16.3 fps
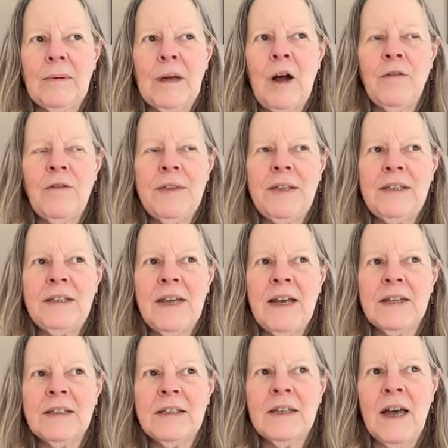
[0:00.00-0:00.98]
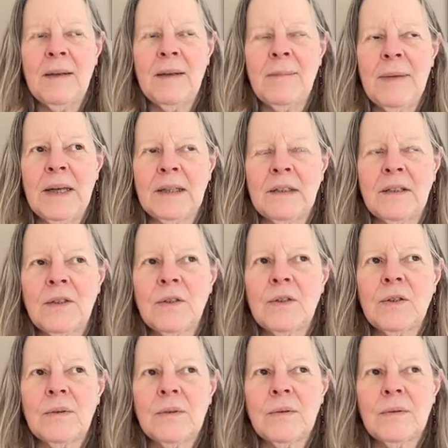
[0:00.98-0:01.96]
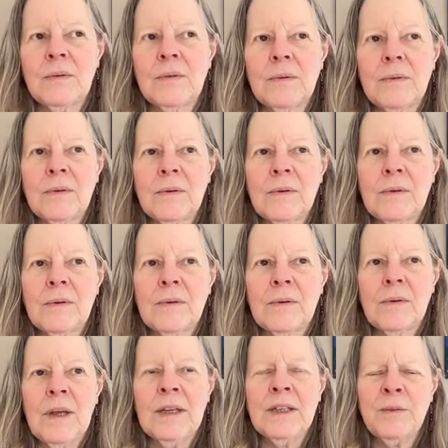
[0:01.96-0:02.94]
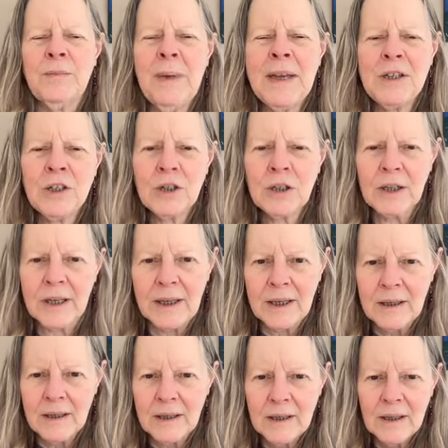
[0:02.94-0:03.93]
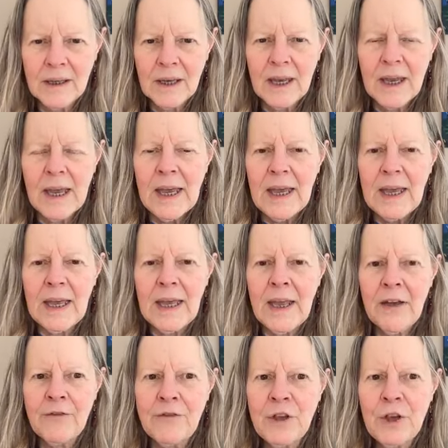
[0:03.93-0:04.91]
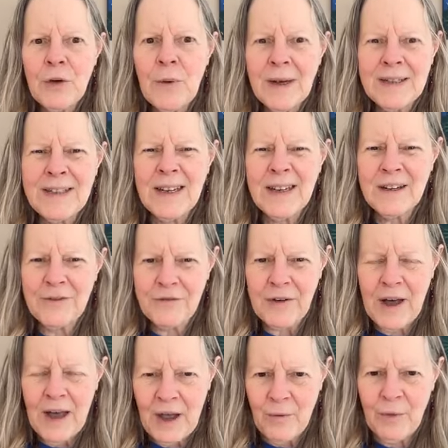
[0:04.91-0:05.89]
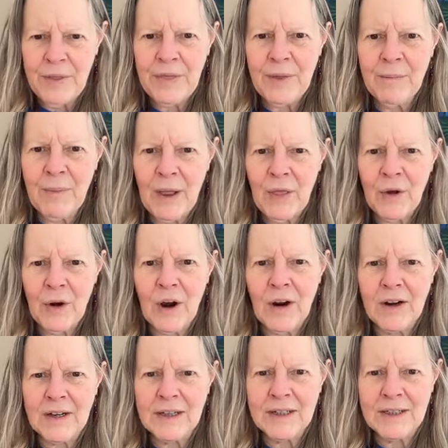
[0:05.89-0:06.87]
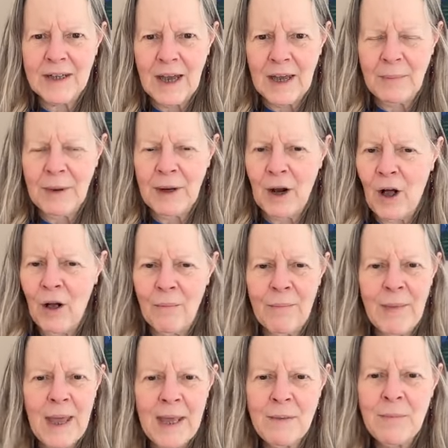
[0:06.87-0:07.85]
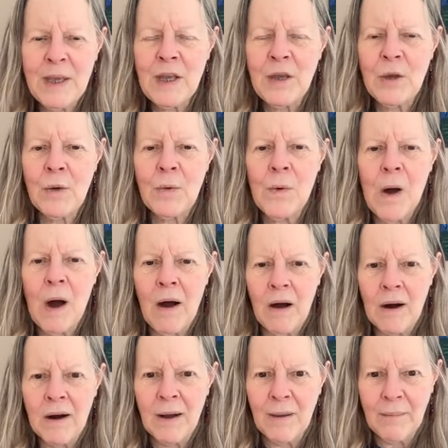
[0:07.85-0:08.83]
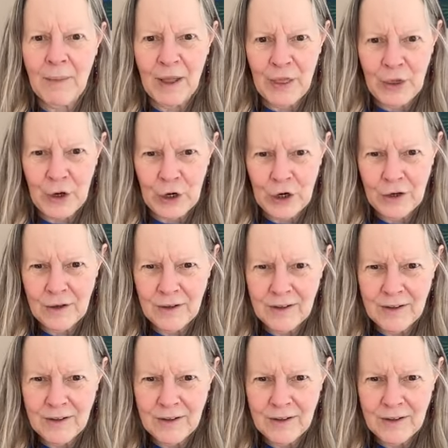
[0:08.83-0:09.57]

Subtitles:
over these next 9 months, especially if you identify with the mother archetype at all, maybe you are a mother,